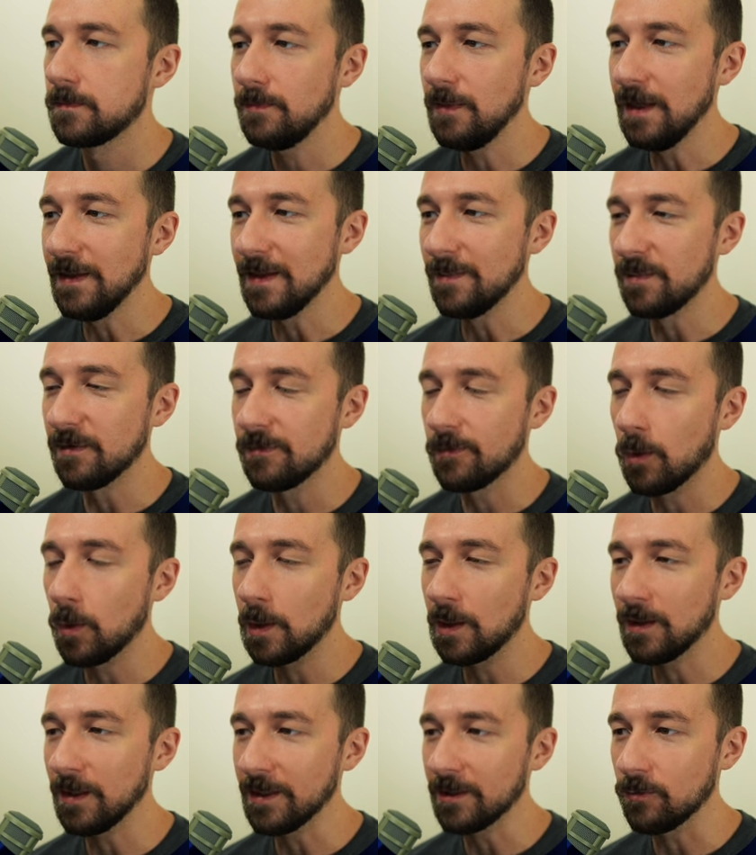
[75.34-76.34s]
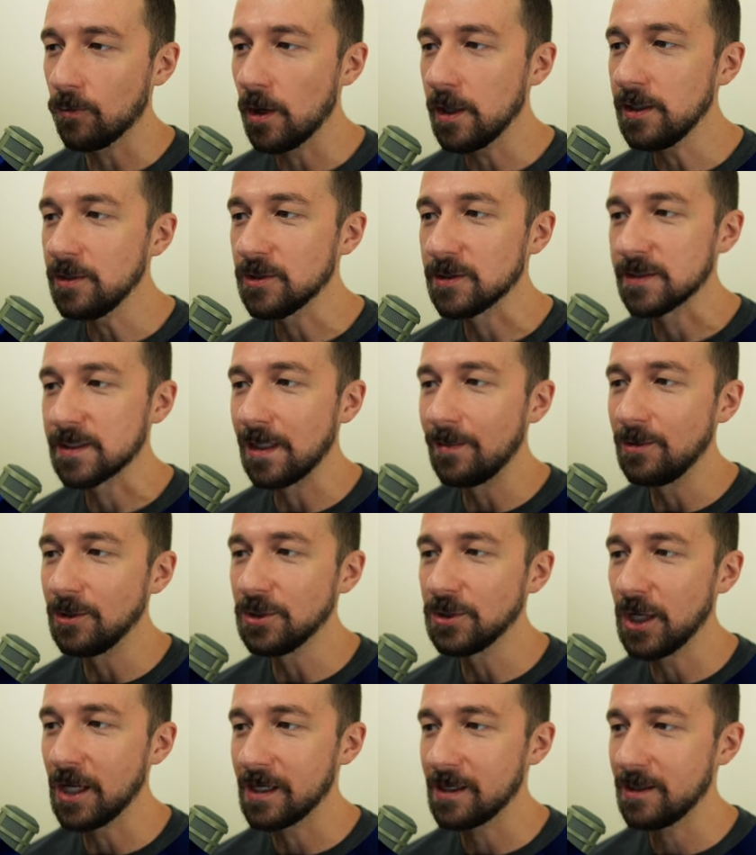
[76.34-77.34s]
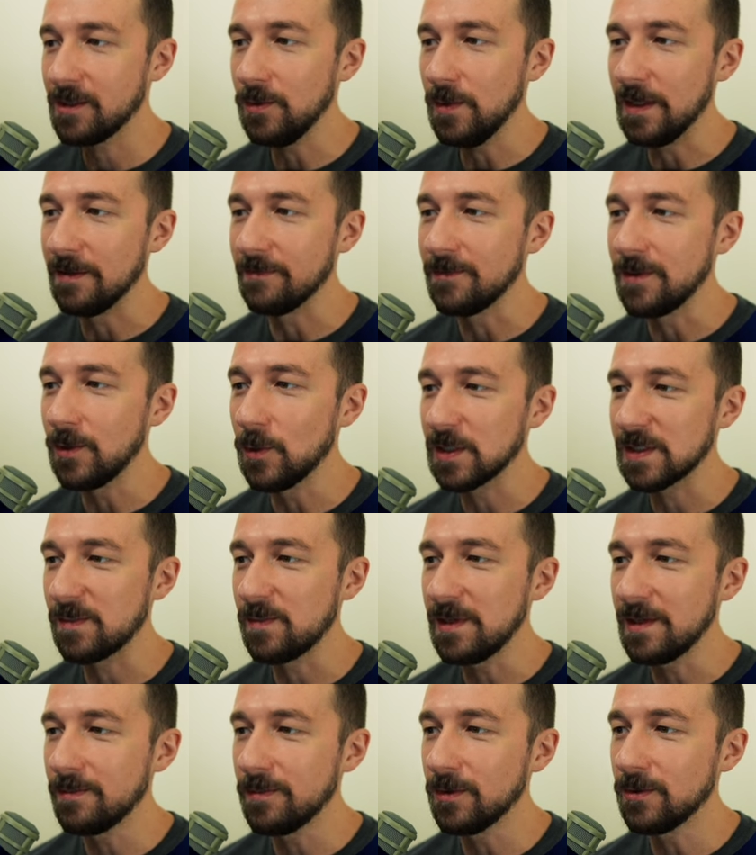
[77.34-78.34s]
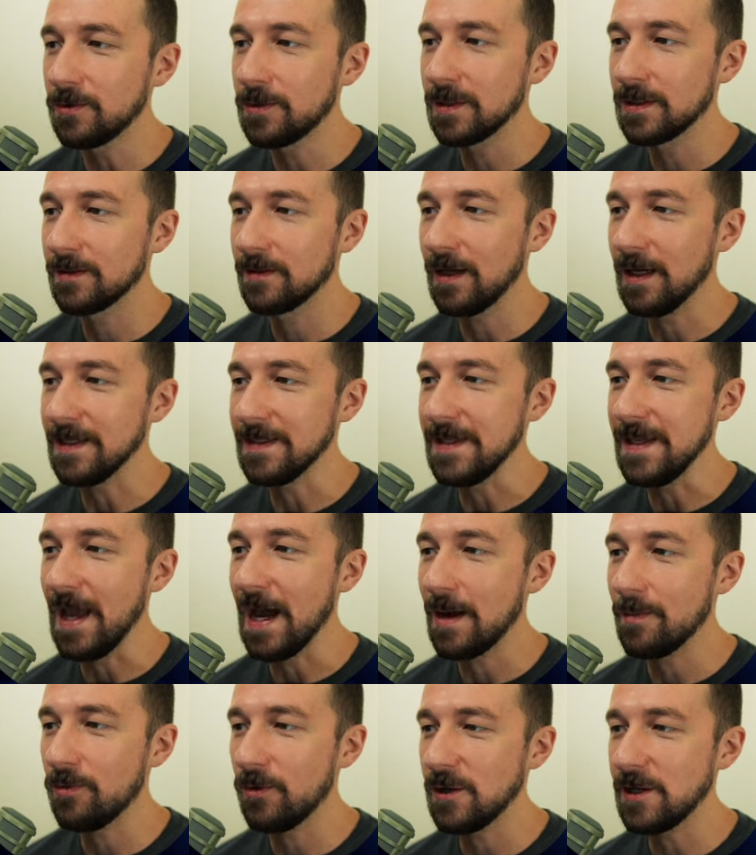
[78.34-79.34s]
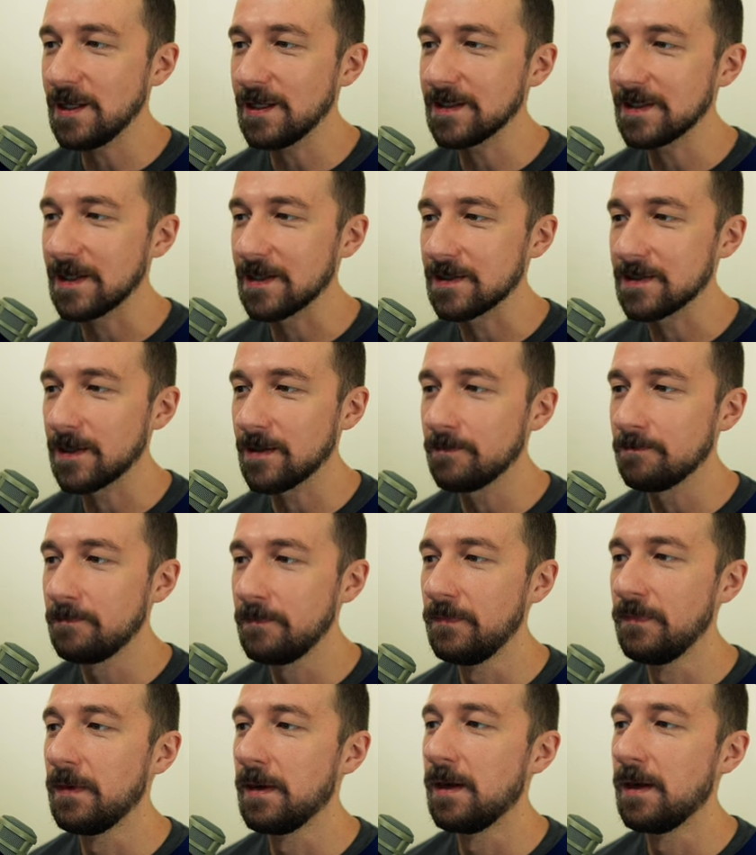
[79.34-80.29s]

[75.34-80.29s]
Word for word: and then before we click right, just double check you have U S B boot as the operating system,